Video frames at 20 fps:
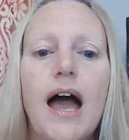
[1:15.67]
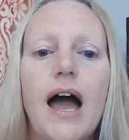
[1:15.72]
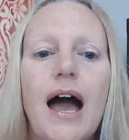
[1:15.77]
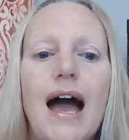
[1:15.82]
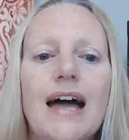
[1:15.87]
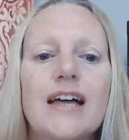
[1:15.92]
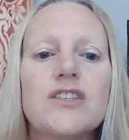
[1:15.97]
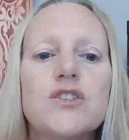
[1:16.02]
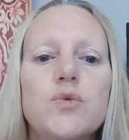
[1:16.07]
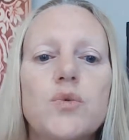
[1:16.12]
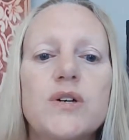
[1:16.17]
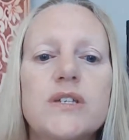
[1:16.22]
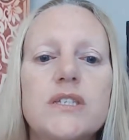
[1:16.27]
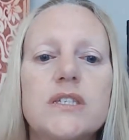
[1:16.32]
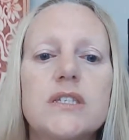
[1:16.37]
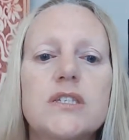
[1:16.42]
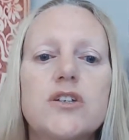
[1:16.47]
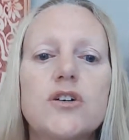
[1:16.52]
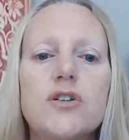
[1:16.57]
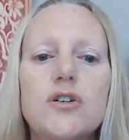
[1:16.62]
And we're
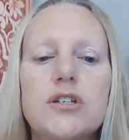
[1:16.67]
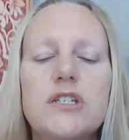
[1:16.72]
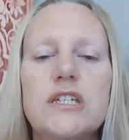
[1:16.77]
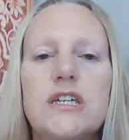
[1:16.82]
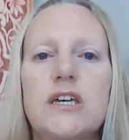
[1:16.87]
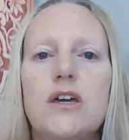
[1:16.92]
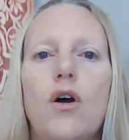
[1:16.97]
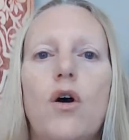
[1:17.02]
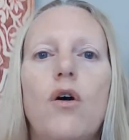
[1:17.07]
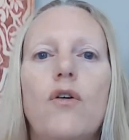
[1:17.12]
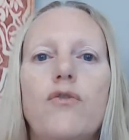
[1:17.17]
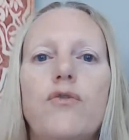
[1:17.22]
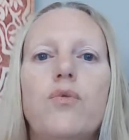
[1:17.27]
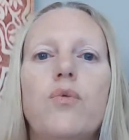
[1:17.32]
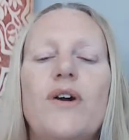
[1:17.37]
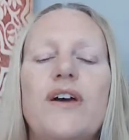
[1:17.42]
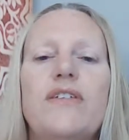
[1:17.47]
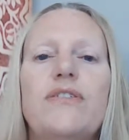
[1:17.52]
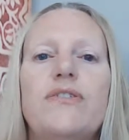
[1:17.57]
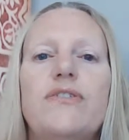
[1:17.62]
starting off
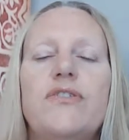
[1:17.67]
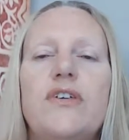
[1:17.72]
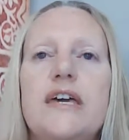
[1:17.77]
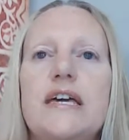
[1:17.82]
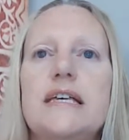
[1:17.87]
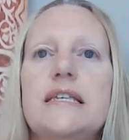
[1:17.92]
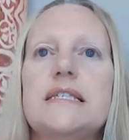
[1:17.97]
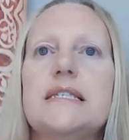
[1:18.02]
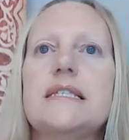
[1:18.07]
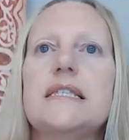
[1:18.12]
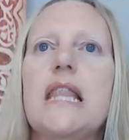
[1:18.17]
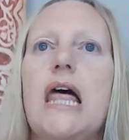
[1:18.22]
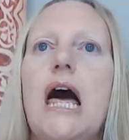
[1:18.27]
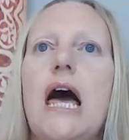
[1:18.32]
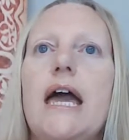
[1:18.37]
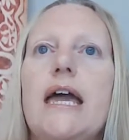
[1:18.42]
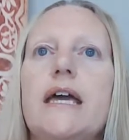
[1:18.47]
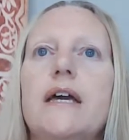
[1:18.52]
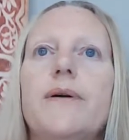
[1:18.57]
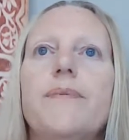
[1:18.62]
with things
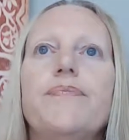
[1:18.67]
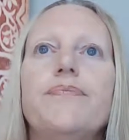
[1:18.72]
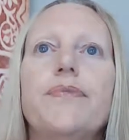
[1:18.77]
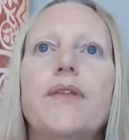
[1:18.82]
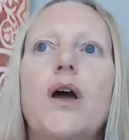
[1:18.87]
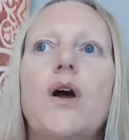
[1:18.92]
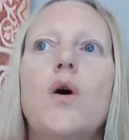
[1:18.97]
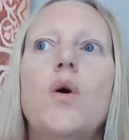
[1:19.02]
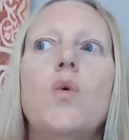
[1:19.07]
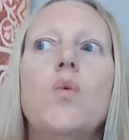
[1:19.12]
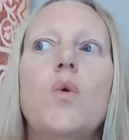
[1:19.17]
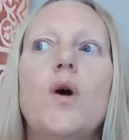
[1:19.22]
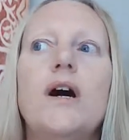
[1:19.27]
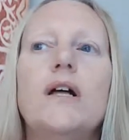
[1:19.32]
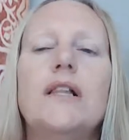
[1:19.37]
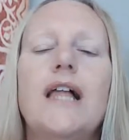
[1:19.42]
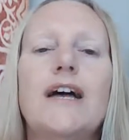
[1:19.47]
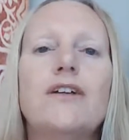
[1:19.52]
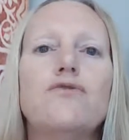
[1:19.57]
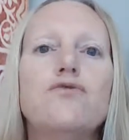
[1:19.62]
like,
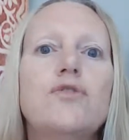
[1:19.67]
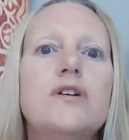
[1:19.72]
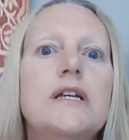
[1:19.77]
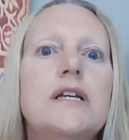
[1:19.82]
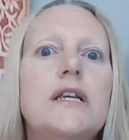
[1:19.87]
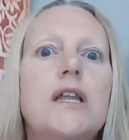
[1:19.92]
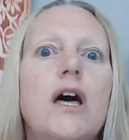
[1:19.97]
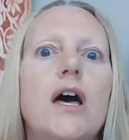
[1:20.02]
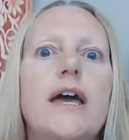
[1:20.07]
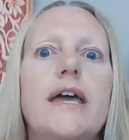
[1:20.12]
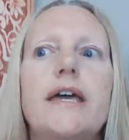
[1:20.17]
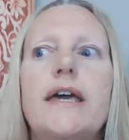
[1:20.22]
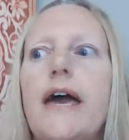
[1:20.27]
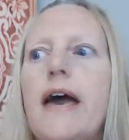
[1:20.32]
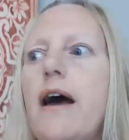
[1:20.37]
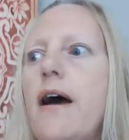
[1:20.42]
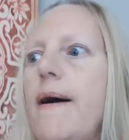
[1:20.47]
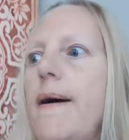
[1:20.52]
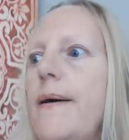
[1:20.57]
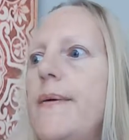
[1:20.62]
well, I'd really like
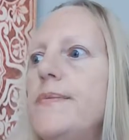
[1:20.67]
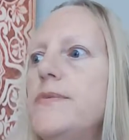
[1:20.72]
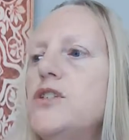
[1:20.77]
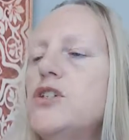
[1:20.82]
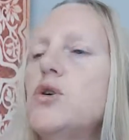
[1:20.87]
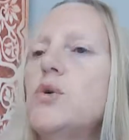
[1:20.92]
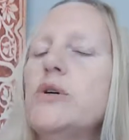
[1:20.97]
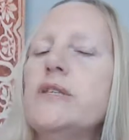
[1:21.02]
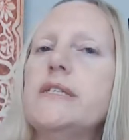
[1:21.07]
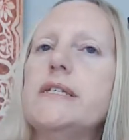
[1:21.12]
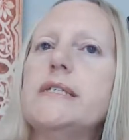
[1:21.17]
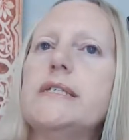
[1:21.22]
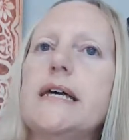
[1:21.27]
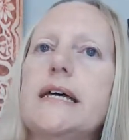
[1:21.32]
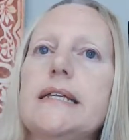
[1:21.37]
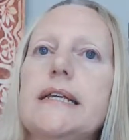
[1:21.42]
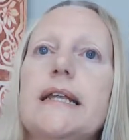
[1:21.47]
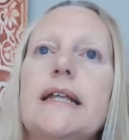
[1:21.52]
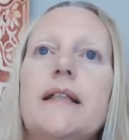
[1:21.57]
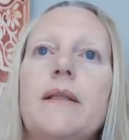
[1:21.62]
to
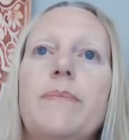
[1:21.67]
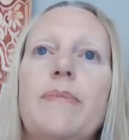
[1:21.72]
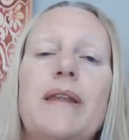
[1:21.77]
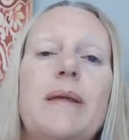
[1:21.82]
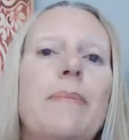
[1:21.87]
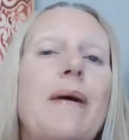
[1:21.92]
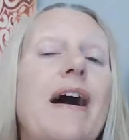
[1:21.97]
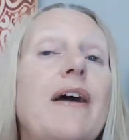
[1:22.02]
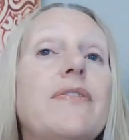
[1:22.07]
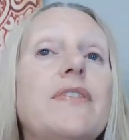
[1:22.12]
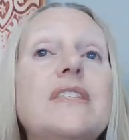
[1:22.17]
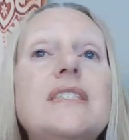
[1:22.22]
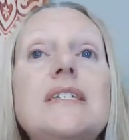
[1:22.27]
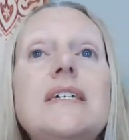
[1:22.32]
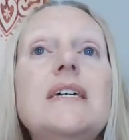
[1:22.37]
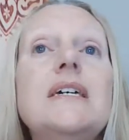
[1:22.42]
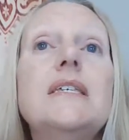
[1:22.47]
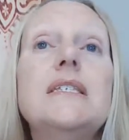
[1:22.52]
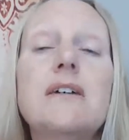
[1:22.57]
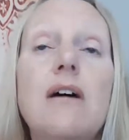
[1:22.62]
understand a little bit about the
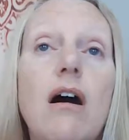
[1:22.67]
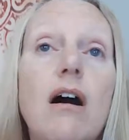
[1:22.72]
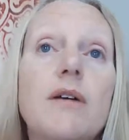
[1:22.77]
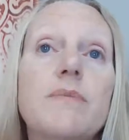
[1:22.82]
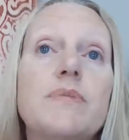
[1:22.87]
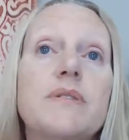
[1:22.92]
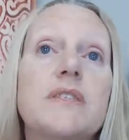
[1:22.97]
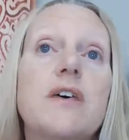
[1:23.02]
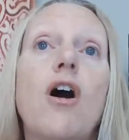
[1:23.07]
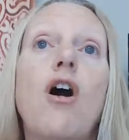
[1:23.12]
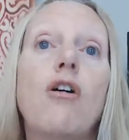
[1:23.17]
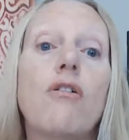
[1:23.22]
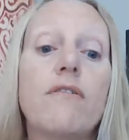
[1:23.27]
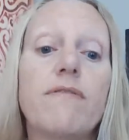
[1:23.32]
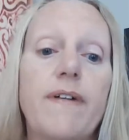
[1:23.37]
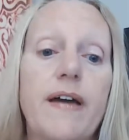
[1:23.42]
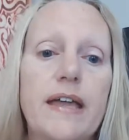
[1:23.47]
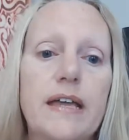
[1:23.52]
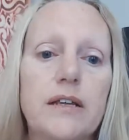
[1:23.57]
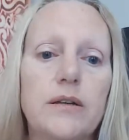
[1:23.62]
tea types that are
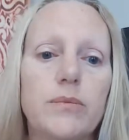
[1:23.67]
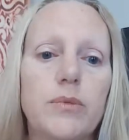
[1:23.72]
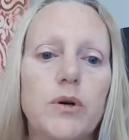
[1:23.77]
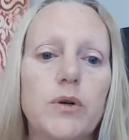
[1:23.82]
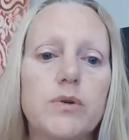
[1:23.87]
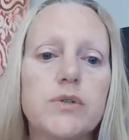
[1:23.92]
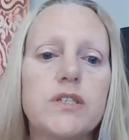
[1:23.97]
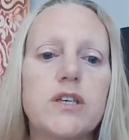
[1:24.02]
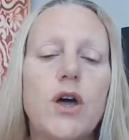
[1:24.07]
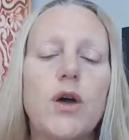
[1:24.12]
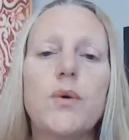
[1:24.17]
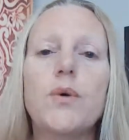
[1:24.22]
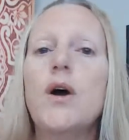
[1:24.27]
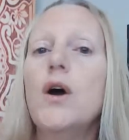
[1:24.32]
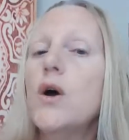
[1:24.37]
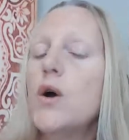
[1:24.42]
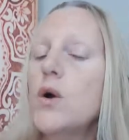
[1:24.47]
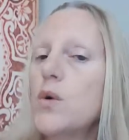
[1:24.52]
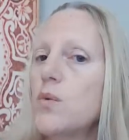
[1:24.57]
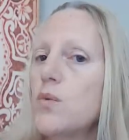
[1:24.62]
available. So
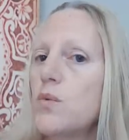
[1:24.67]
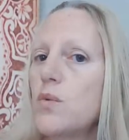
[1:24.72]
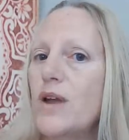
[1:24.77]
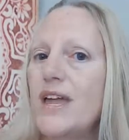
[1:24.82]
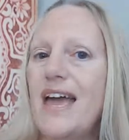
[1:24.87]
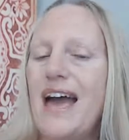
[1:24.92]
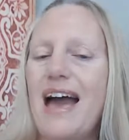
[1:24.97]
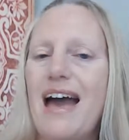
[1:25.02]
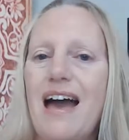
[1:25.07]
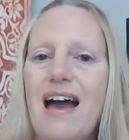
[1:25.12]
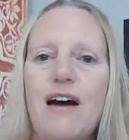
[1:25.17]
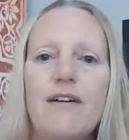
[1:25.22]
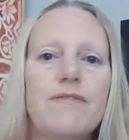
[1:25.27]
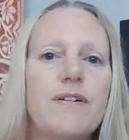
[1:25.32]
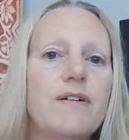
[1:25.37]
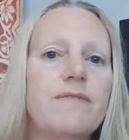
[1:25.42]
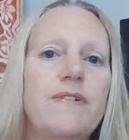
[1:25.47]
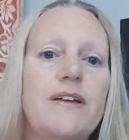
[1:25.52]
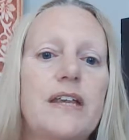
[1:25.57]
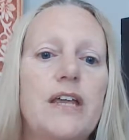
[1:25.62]
we have
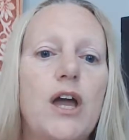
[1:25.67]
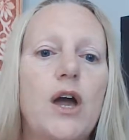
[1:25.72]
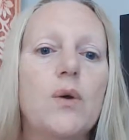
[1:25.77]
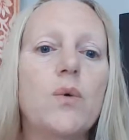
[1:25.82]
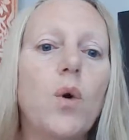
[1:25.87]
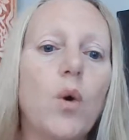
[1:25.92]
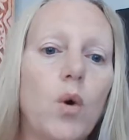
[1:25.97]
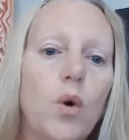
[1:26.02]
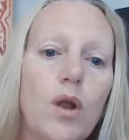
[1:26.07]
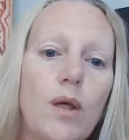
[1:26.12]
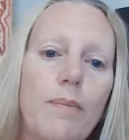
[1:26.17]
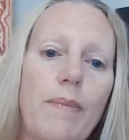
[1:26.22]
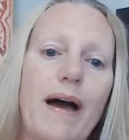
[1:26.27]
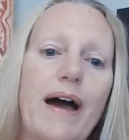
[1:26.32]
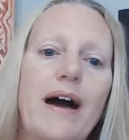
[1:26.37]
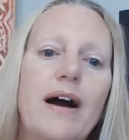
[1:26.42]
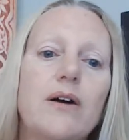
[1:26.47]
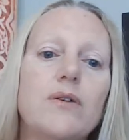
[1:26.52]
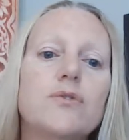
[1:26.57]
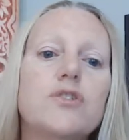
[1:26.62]
a video all
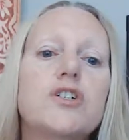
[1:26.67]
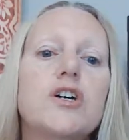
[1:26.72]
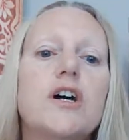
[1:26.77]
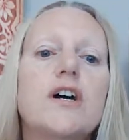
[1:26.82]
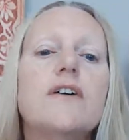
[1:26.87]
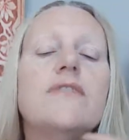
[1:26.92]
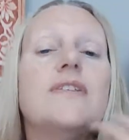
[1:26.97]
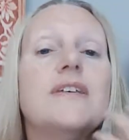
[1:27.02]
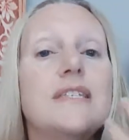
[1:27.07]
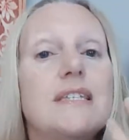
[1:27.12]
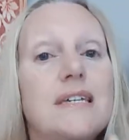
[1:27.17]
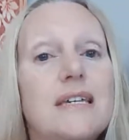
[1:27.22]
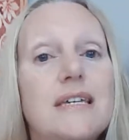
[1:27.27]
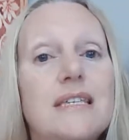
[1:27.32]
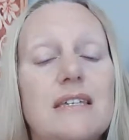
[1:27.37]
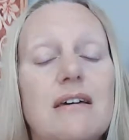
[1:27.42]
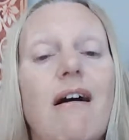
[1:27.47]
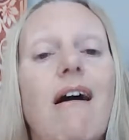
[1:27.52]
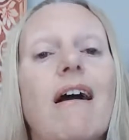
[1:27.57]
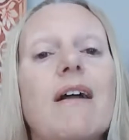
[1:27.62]
about the tea
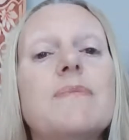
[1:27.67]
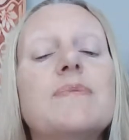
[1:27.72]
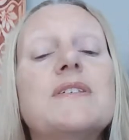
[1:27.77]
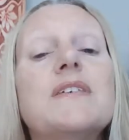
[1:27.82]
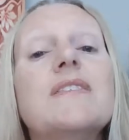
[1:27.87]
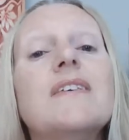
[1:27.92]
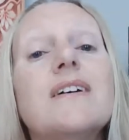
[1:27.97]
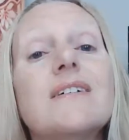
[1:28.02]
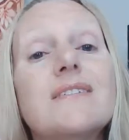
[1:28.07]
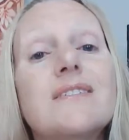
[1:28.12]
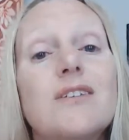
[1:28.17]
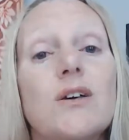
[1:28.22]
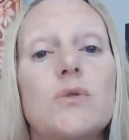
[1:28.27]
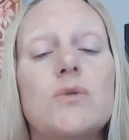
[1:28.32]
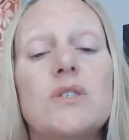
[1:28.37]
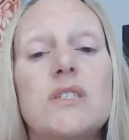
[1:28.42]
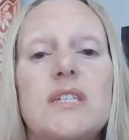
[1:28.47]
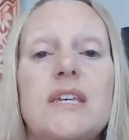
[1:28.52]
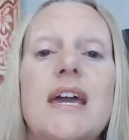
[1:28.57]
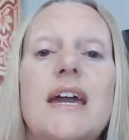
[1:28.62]
types and the
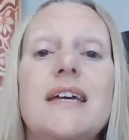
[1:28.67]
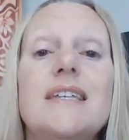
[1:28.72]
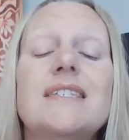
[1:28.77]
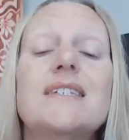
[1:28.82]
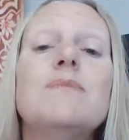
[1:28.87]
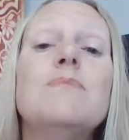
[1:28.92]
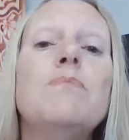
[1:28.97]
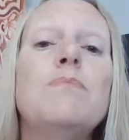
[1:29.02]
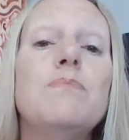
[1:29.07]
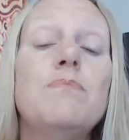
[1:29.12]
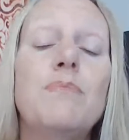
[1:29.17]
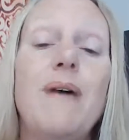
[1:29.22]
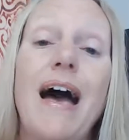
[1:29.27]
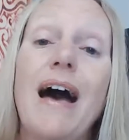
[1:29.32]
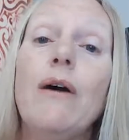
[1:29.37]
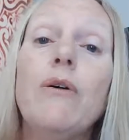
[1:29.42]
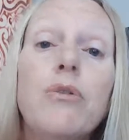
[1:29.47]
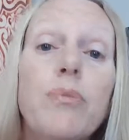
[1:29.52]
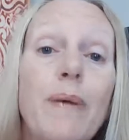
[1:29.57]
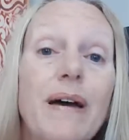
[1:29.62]
associated
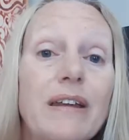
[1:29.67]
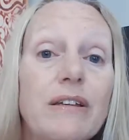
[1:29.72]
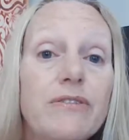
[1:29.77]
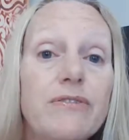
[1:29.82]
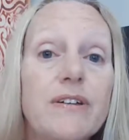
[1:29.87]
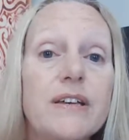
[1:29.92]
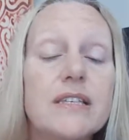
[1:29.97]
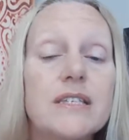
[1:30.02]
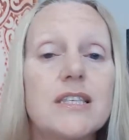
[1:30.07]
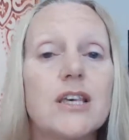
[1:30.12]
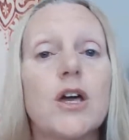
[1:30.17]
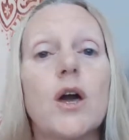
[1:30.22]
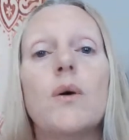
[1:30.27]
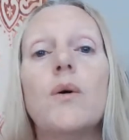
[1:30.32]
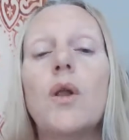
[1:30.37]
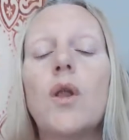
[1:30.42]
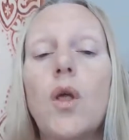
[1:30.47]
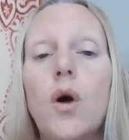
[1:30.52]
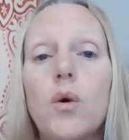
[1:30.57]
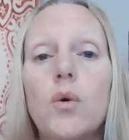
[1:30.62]
health benefits that go
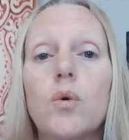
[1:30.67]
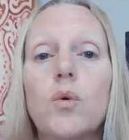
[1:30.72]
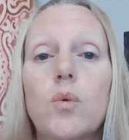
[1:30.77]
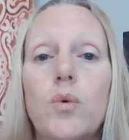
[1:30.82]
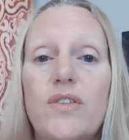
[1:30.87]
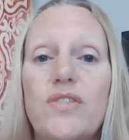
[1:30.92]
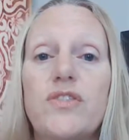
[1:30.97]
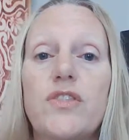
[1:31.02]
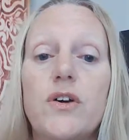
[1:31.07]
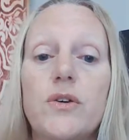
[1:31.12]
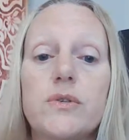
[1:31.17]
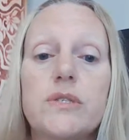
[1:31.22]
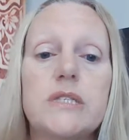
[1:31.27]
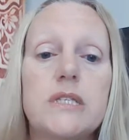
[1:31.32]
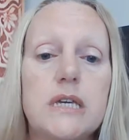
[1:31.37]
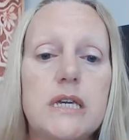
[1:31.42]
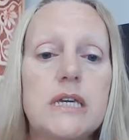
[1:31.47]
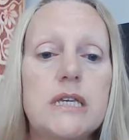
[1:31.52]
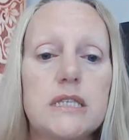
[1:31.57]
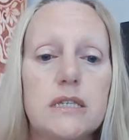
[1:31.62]
along with those
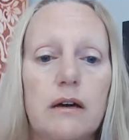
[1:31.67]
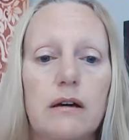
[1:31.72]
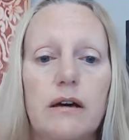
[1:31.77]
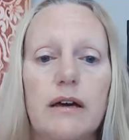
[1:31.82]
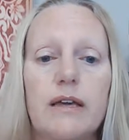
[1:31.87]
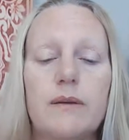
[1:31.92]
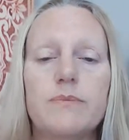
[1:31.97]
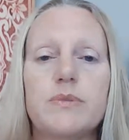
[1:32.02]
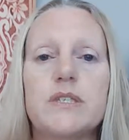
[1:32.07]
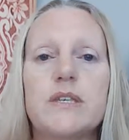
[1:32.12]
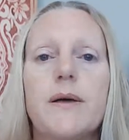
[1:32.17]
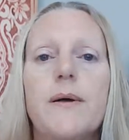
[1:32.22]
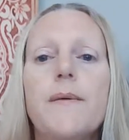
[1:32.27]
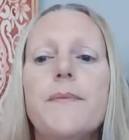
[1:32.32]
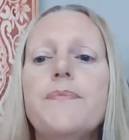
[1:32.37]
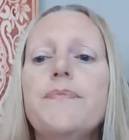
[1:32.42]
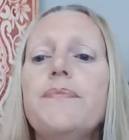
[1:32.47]
tea types.